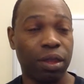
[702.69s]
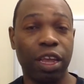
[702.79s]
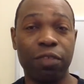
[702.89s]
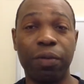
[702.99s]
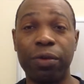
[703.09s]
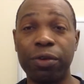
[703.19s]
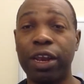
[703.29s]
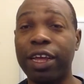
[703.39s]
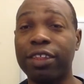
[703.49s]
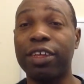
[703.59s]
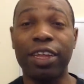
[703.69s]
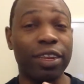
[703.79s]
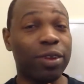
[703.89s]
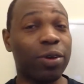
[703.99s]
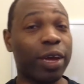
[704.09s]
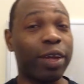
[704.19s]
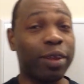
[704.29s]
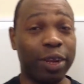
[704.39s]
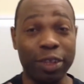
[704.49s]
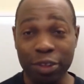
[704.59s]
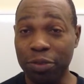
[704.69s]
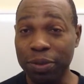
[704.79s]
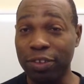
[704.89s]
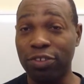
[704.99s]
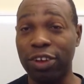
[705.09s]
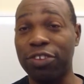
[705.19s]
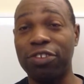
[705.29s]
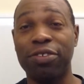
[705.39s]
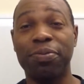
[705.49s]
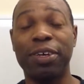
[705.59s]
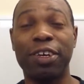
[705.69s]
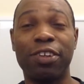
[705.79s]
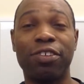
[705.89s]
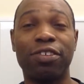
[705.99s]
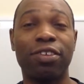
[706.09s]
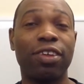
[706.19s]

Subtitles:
is by realizing, and okay, now this is going to be a stretch because